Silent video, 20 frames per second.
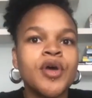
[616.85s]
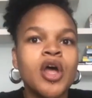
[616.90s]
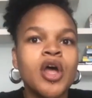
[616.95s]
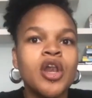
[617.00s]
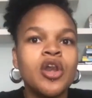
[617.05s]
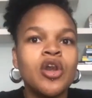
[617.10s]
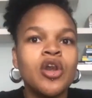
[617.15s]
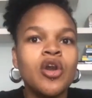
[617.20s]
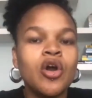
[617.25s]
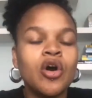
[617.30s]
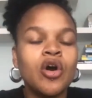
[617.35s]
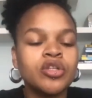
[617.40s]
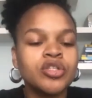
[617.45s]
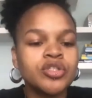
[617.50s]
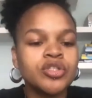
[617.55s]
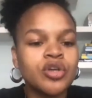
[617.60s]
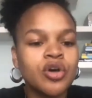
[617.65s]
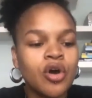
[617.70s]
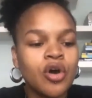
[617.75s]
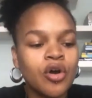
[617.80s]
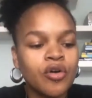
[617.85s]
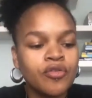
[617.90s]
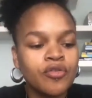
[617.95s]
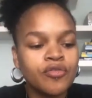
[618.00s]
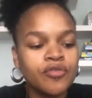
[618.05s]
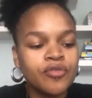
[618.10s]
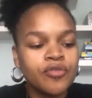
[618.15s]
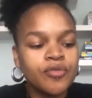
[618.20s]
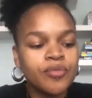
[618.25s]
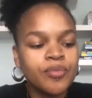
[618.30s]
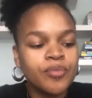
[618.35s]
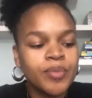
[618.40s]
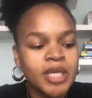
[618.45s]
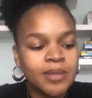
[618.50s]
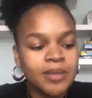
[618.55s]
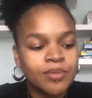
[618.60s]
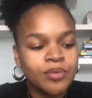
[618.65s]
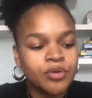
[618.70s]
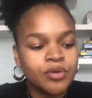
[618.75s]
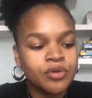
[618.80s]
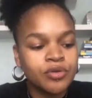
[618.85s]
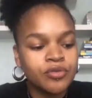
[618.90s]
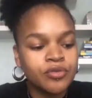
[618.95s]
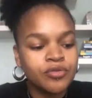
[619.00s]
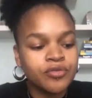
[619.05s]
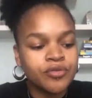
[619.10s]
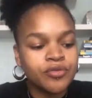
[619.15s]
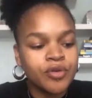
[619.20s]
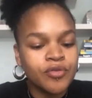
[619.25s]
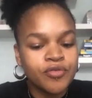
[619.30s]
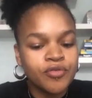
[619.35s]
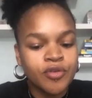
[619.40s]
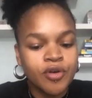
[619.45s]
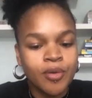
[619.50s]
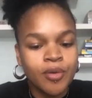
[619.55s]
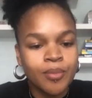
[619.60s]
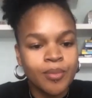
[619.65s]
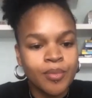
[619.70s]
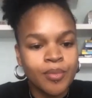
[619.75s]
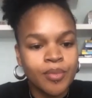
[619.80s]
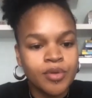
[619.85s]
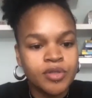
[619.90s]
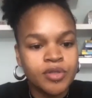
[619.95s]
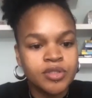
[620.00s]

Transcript: a lot of people f- from